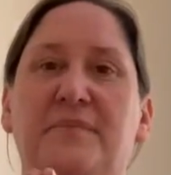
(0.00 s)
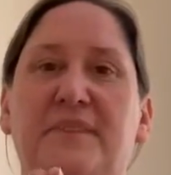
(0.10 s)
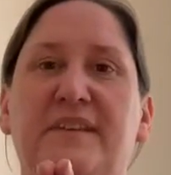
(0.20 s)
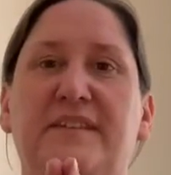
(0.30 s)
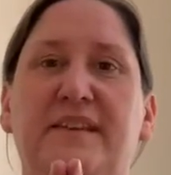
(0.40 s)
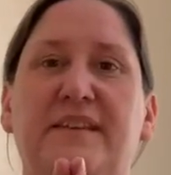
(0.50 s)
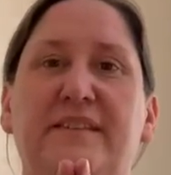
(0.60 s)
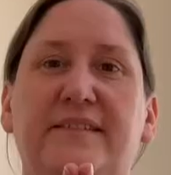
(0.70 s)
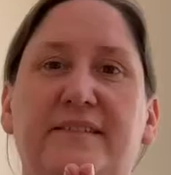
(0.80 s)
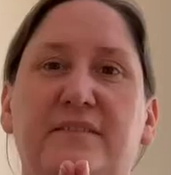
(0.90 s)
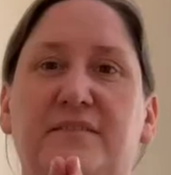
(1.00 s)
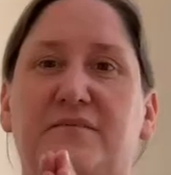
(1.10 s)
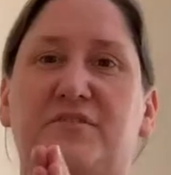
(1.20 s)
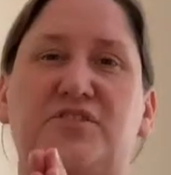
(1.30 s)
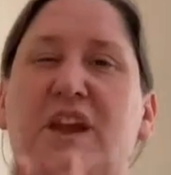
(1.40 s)
this is
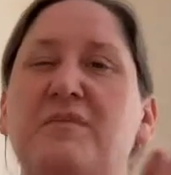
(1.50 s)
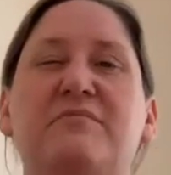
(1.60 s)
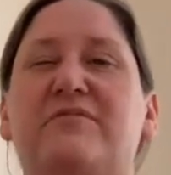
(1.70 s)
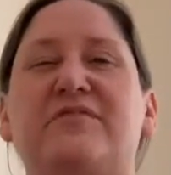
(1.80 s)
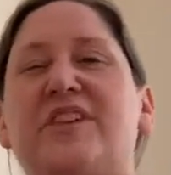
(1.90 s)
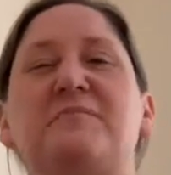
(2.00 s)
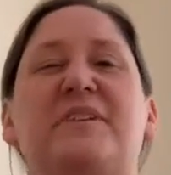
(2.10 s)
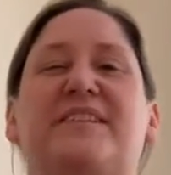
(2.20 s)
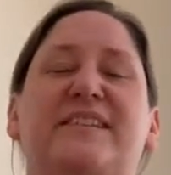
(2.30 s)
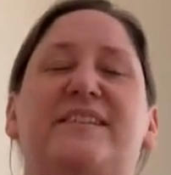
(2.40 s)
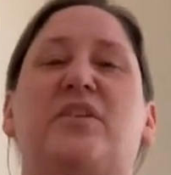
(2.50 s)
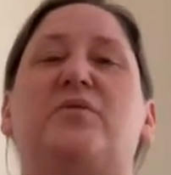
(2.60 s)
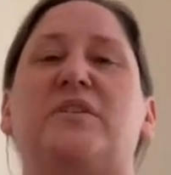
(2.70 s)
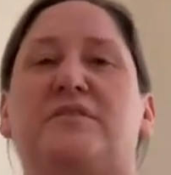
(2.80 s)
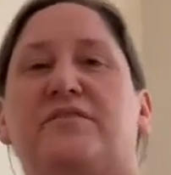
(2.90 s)
shamelessly
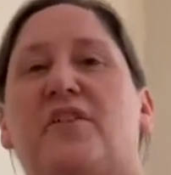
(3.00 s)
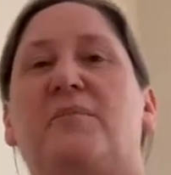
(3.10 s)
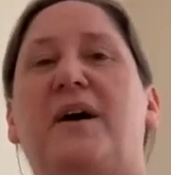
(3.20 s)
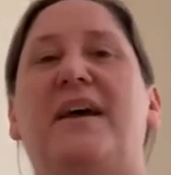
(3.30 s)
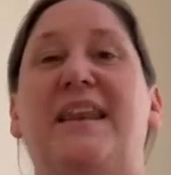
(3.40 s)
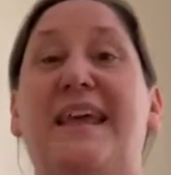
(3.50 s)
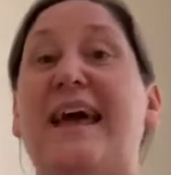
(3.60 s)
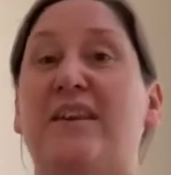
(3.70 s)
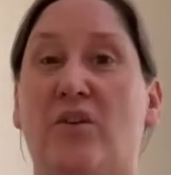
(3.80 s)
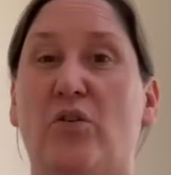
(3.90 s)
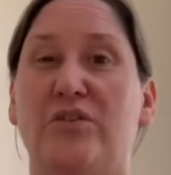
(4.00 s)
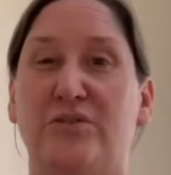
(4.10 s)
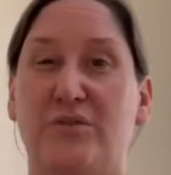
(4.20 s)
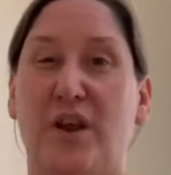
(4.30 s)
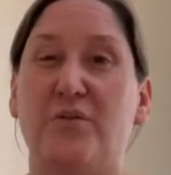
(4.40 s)
stolen from Leanna All You
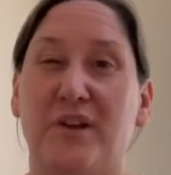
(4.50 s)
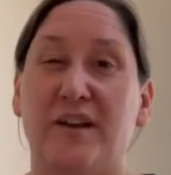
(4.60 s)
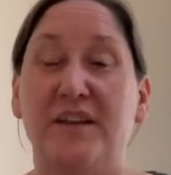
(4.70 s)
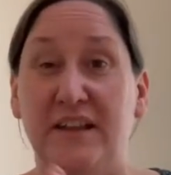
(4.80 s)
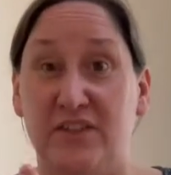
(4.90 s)
Yoga.